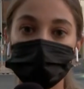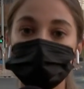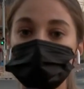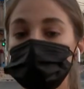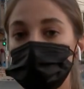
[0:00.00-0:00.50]
And we
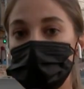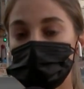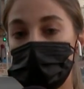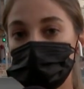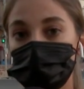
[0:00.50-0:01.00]
did
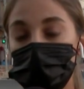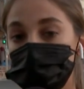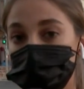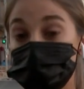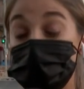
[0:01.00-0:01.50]
drive past one
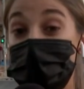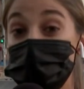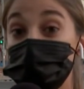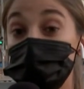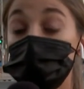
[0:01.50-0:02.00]
or two that
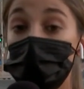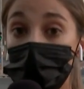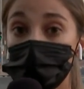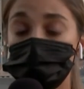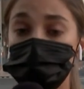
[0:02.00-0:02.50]
had the
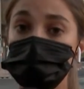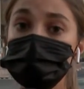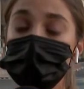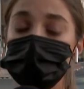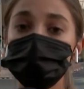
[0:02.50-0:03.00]
door open,
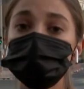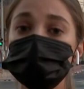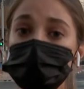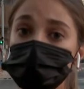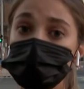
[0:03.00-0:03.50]
and there were
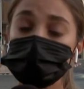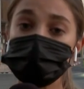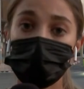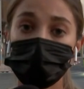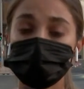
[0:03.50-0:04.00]
definitely
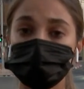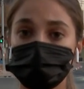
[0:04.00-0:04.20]
more than